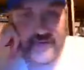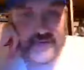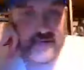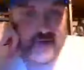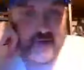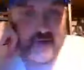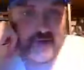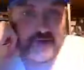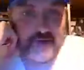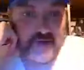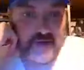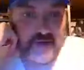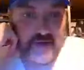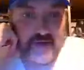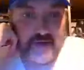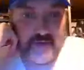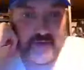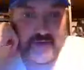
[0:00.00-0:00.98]
was another
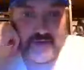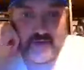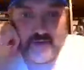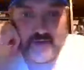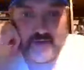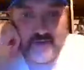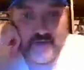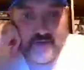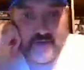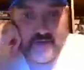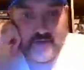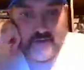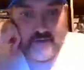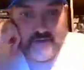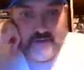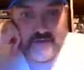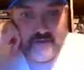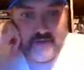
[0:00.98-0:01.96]

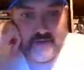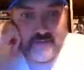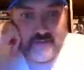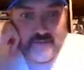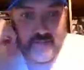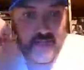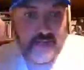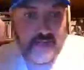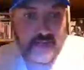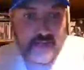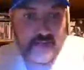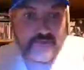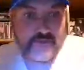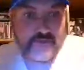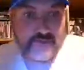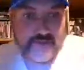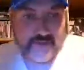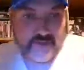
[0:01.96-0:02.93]

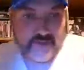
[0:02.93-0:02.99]
magnificent